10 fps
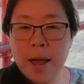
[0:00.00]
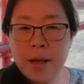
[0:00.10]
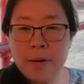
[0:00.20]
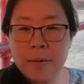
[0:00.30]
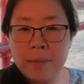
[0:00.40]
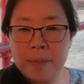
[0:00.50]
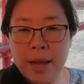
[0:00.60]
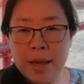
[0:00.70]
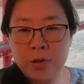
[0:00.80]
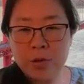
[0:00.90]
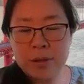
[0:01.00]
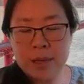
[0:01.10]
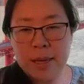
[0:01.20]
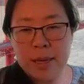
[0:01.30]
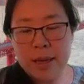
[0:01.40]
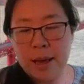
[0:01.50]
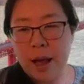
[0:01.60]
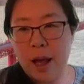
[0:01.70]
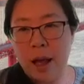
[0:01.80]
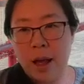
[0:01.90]
to see
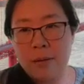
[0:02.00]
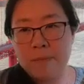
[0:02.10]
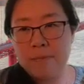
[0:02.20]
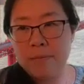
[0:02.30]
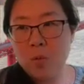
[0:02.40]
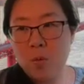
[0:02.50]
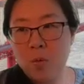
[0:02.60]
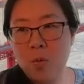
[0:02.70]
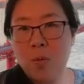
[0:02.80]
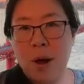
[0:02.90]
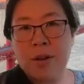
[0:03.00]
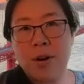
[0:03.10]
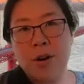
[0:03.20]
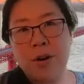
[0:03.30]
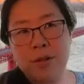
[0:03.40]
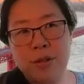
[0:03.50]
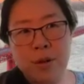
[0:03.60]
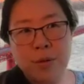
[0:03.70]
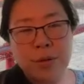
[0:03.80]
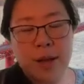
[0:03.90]
whether
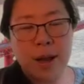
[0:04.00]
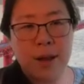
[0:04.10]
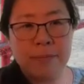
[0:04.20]
those